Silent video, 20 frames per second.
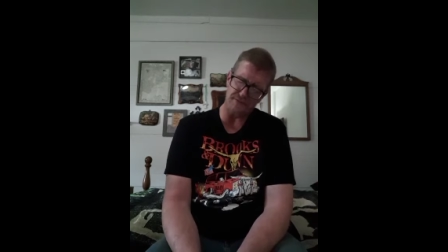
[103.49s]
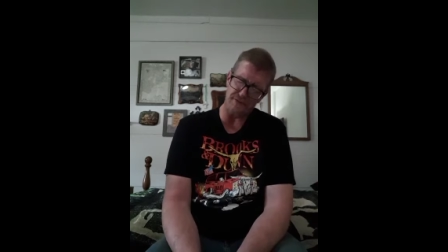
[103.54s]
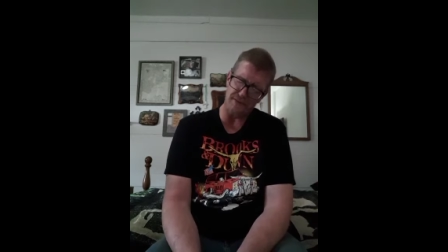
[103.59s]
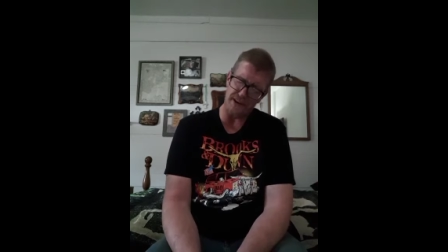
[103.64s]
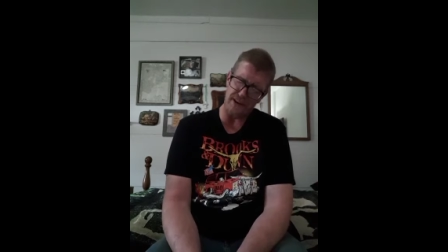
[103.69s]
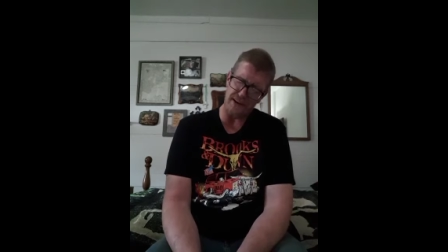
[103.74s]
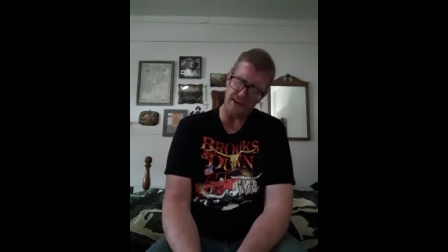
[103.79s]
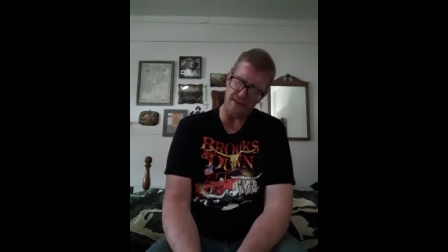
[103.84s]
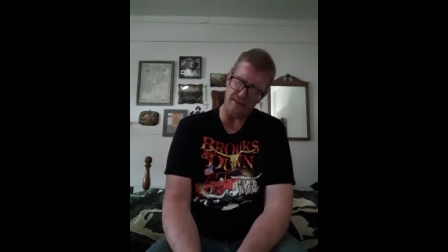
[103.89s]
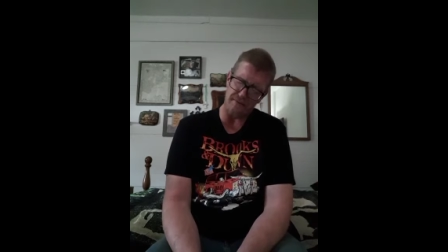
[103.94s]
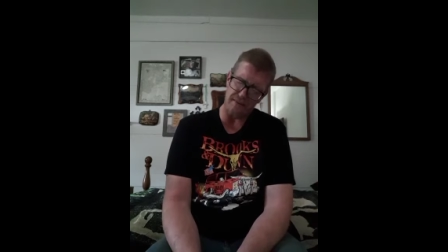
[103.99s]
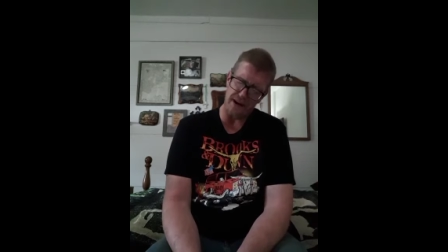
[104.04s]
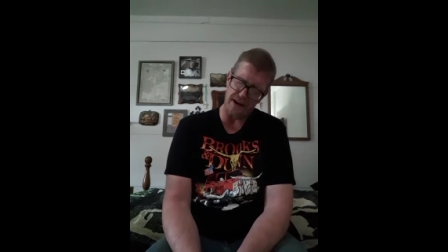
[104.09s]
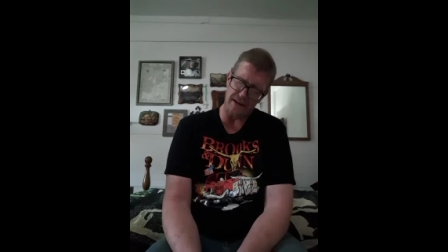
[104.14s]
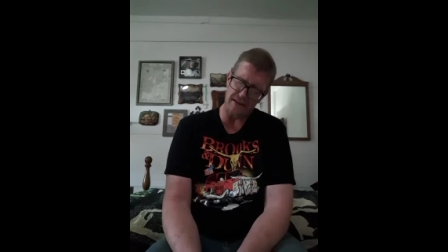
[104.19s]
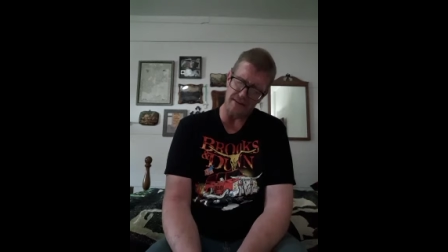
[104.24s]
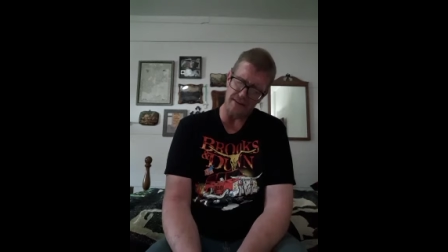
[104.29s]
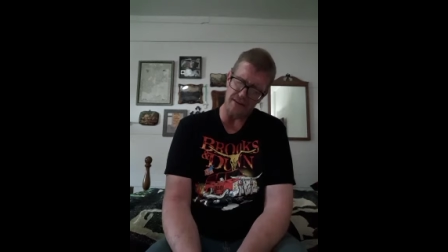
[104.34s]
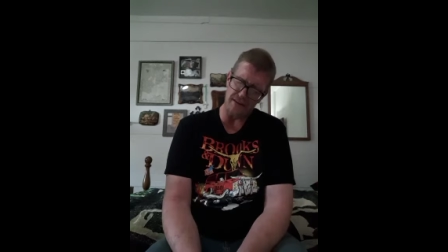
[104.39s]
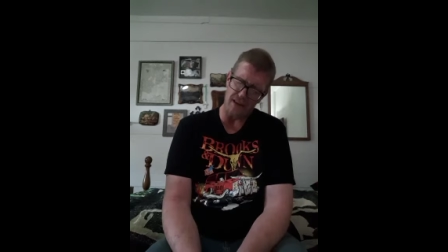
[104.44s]
of the enemy
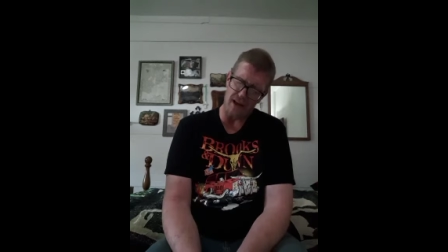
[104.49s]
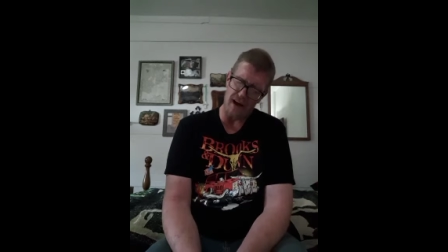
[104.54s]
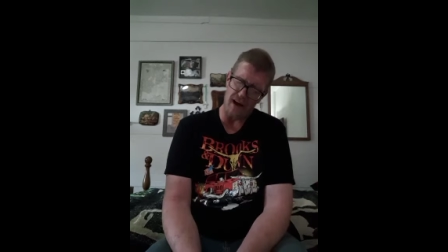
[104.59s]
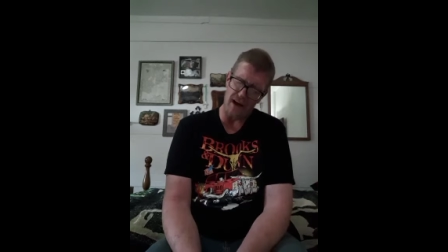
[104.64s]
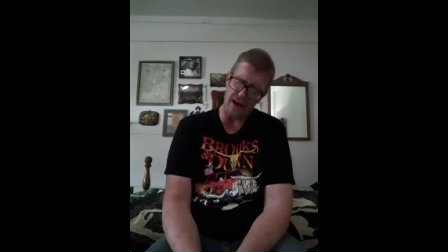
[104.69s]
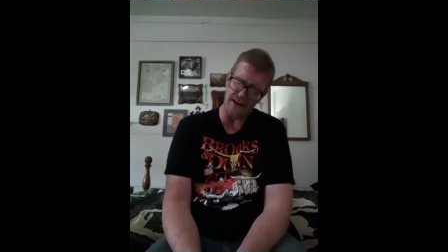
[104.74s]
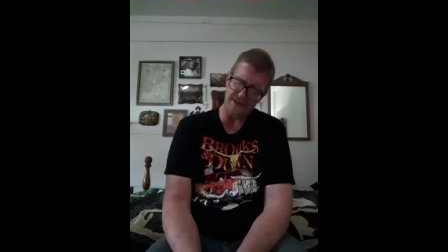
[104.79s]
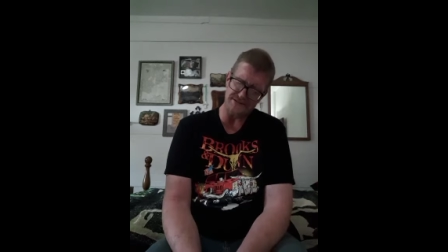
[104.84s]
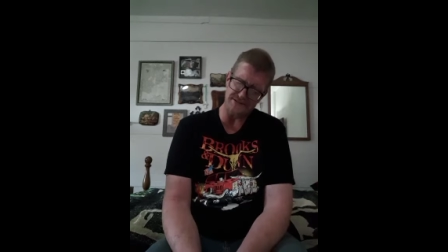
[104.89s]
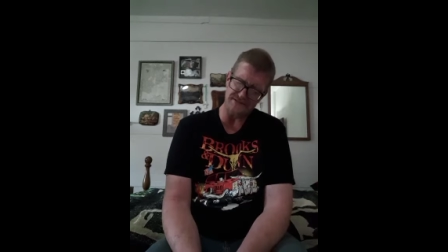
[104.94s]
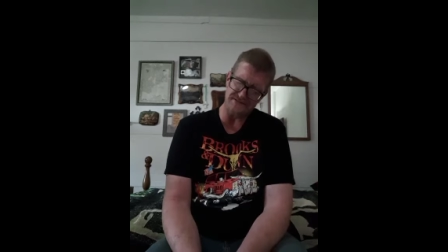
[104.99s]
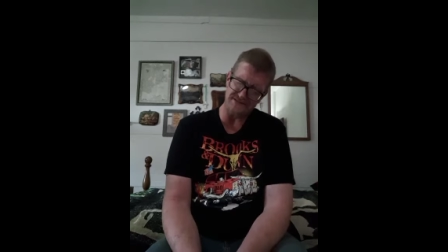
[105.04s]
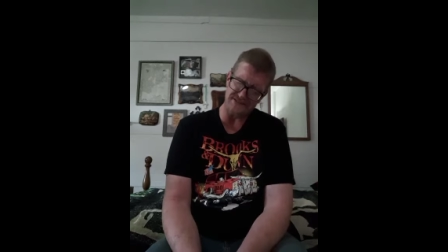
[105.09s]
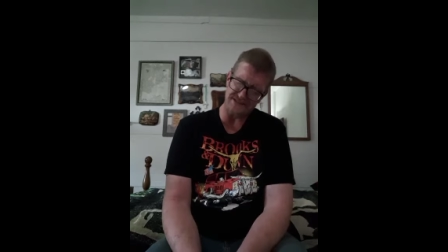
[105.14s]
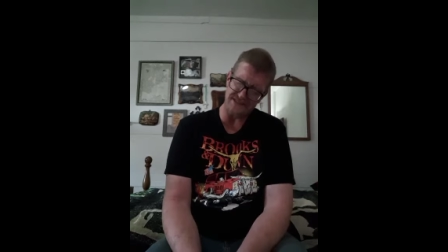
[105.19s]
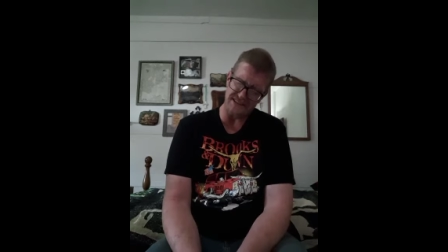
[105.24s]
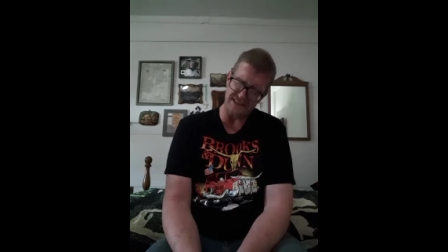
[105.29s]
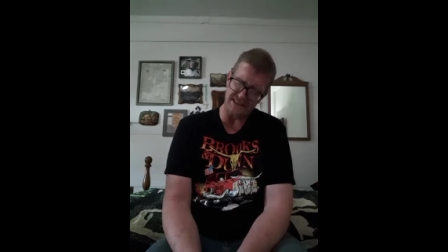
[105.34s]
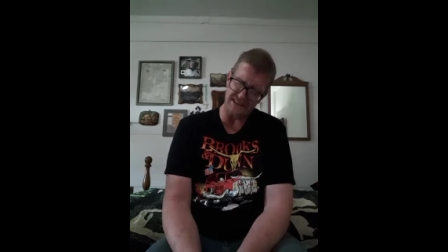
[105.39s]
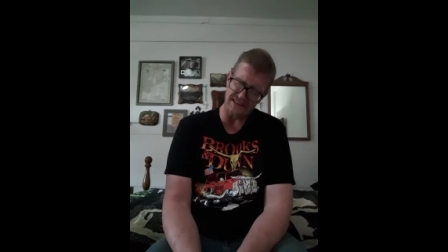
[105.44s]
and the lies of
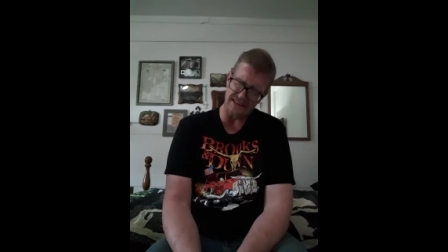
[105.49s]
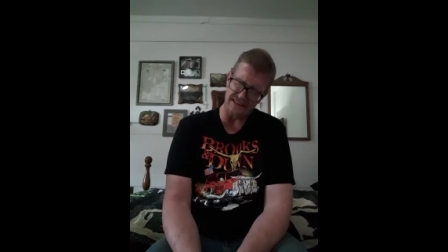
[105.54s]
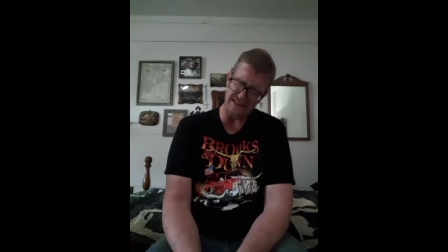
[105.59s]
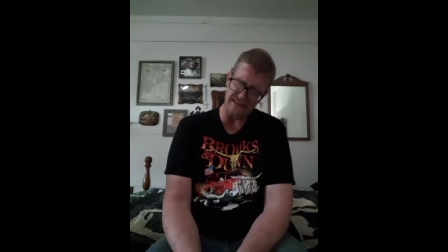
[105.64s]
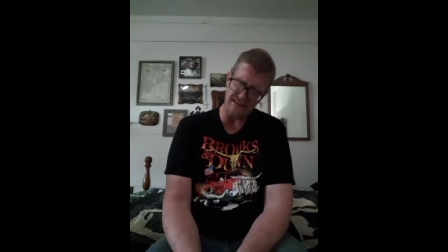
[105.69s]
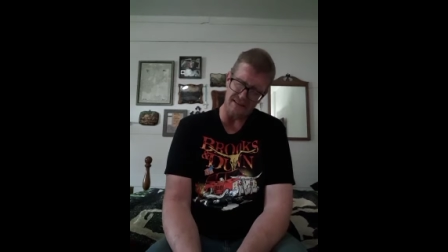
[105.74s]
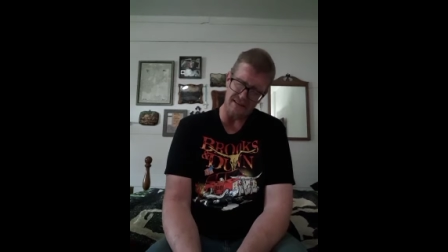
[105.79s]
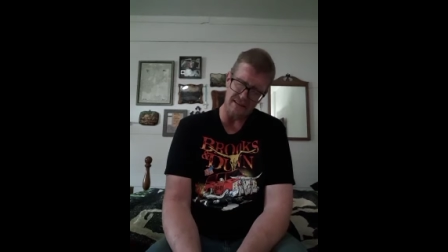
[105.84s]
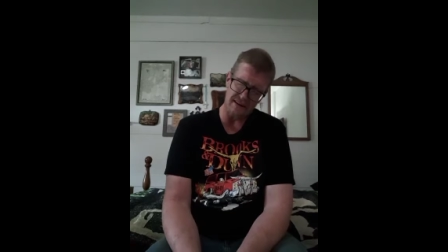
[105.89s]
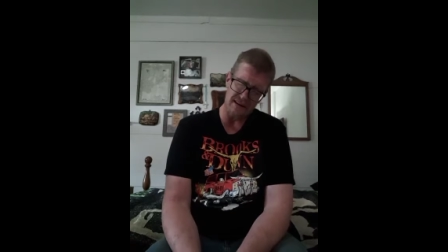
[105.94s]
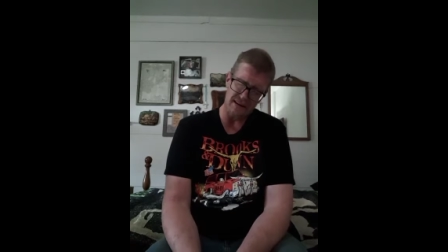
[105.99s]
sin and